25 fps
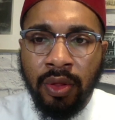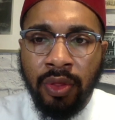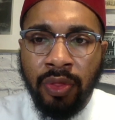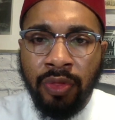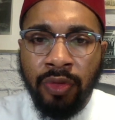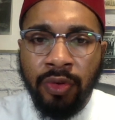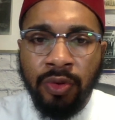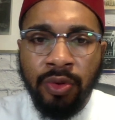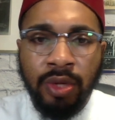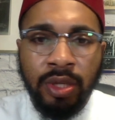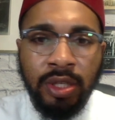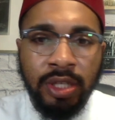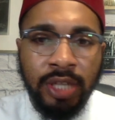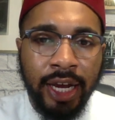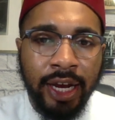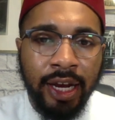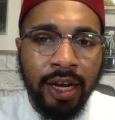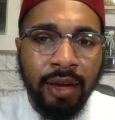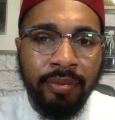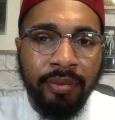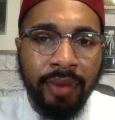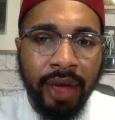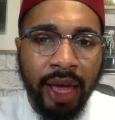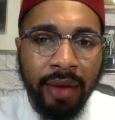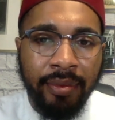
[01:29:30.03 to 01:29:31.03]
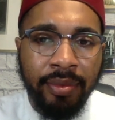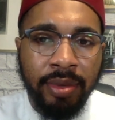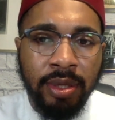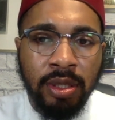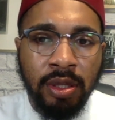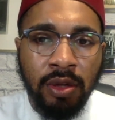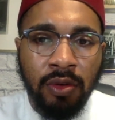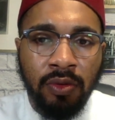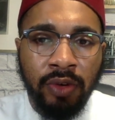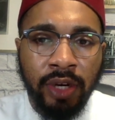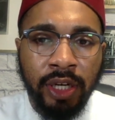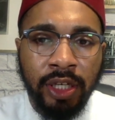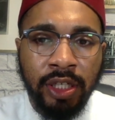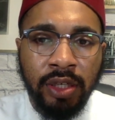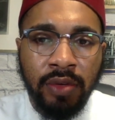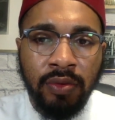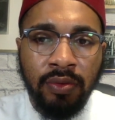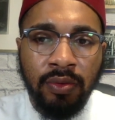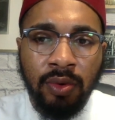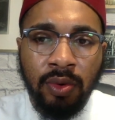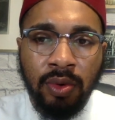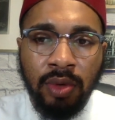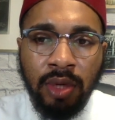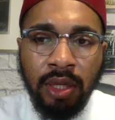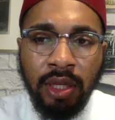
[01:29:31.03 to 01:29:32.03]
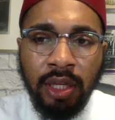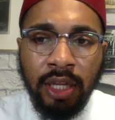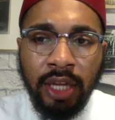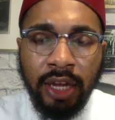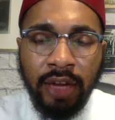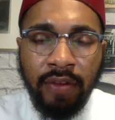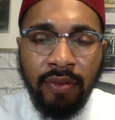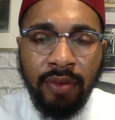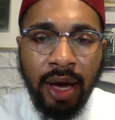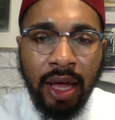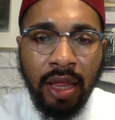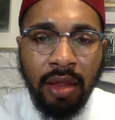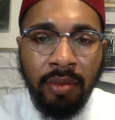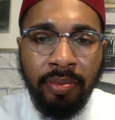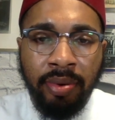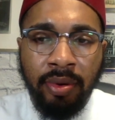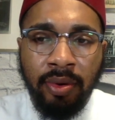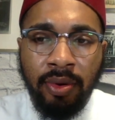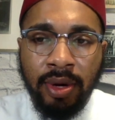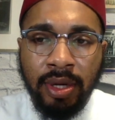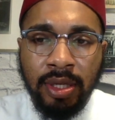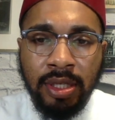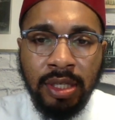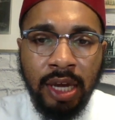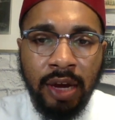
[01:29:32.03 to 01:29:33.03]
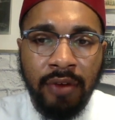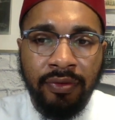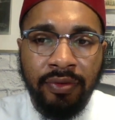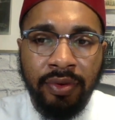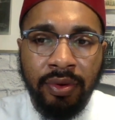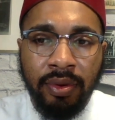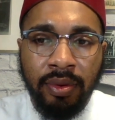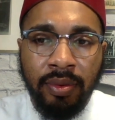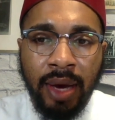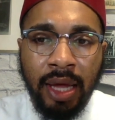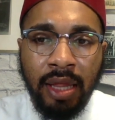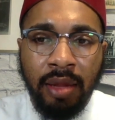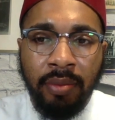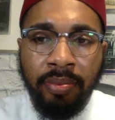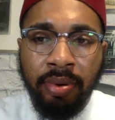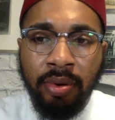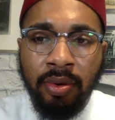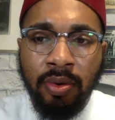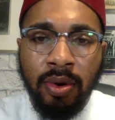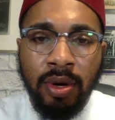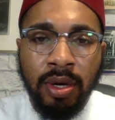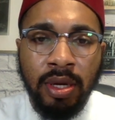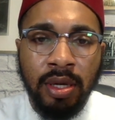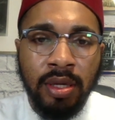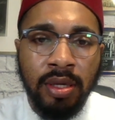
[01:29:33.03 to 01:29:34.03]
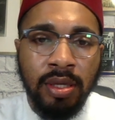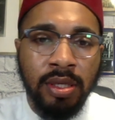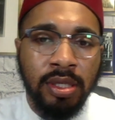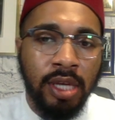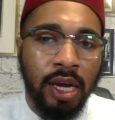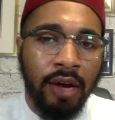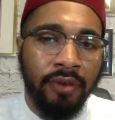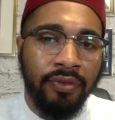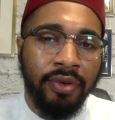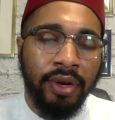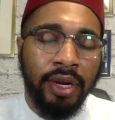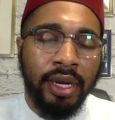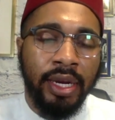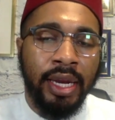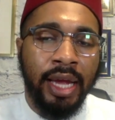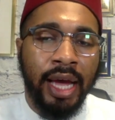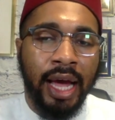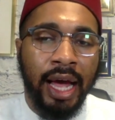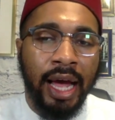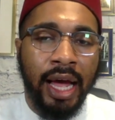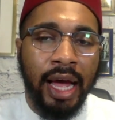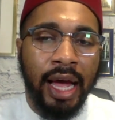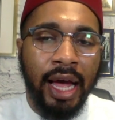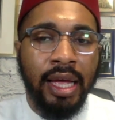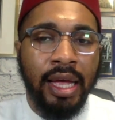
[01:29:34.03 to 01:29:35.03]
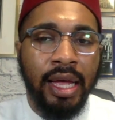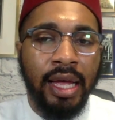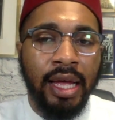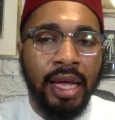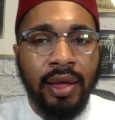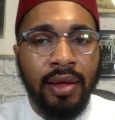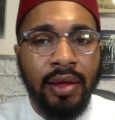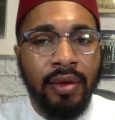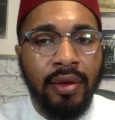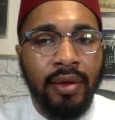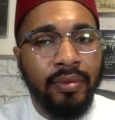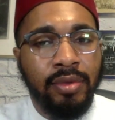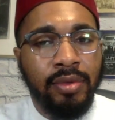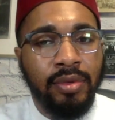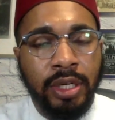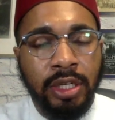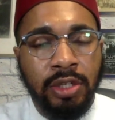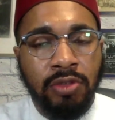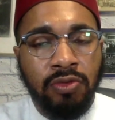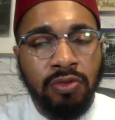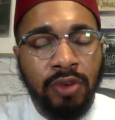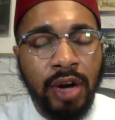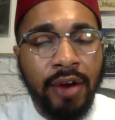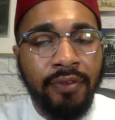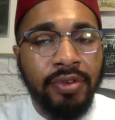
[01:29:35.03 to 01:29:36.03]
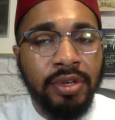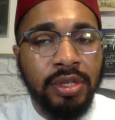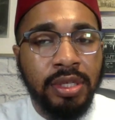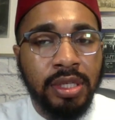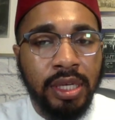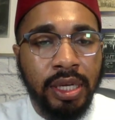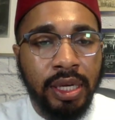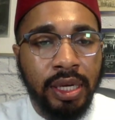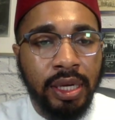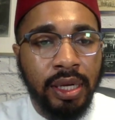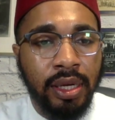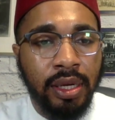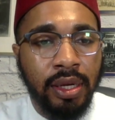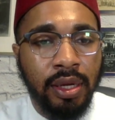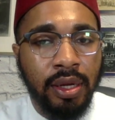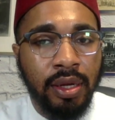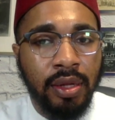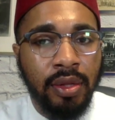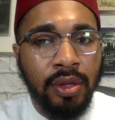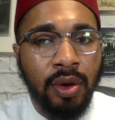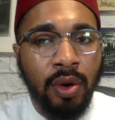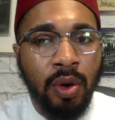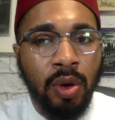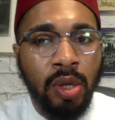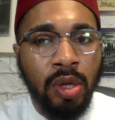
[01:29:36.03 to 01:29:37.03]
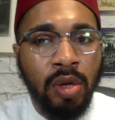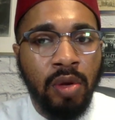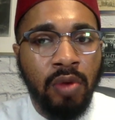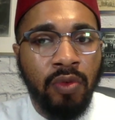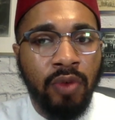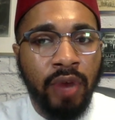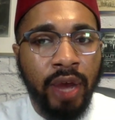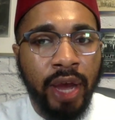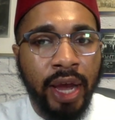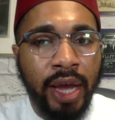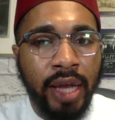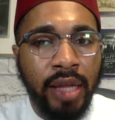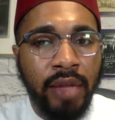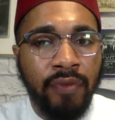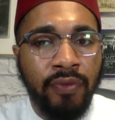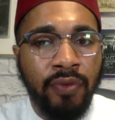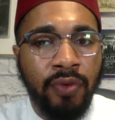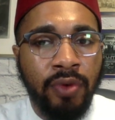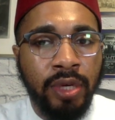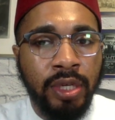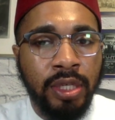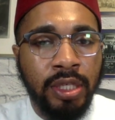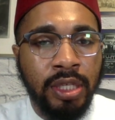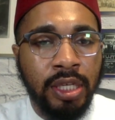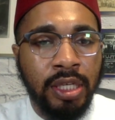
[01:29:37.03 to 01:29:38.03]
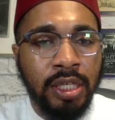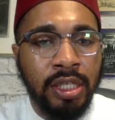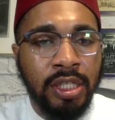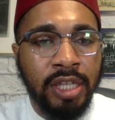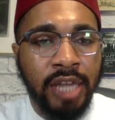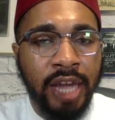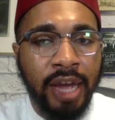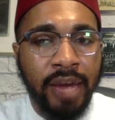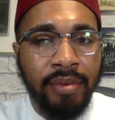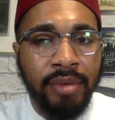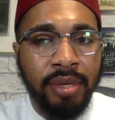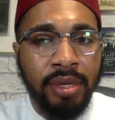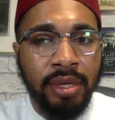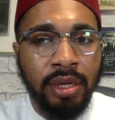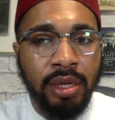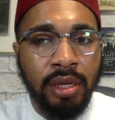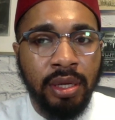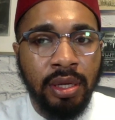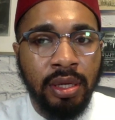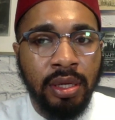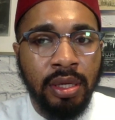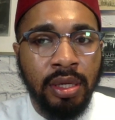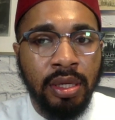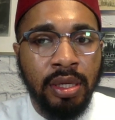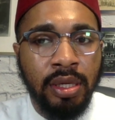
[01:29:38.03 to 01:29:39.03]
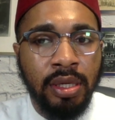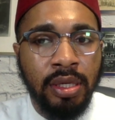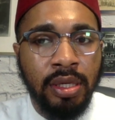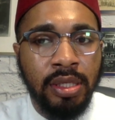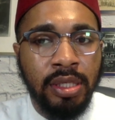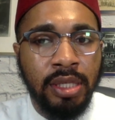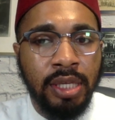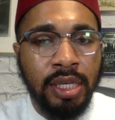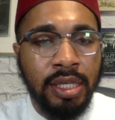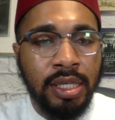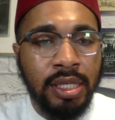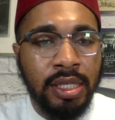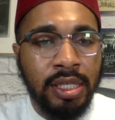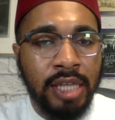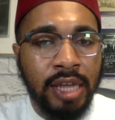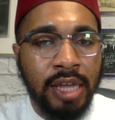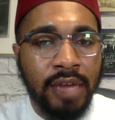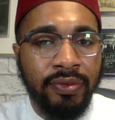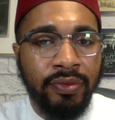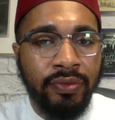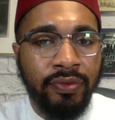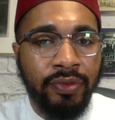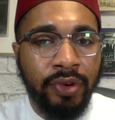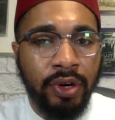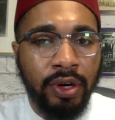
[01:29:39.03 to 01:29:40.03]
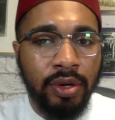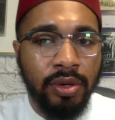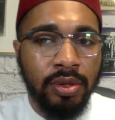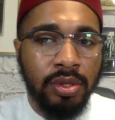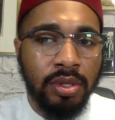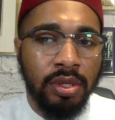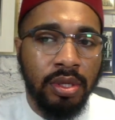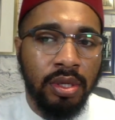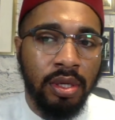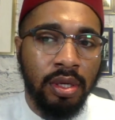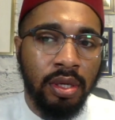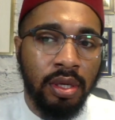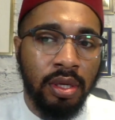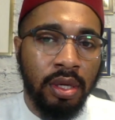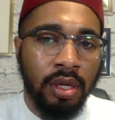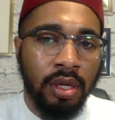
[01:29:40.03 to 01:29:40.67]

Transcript: through the Ten Commandments, the rich and ruler live while the poor suffer and die. So he's referencing the Holy Quran, the 46th chapter, 6th and 7th verse.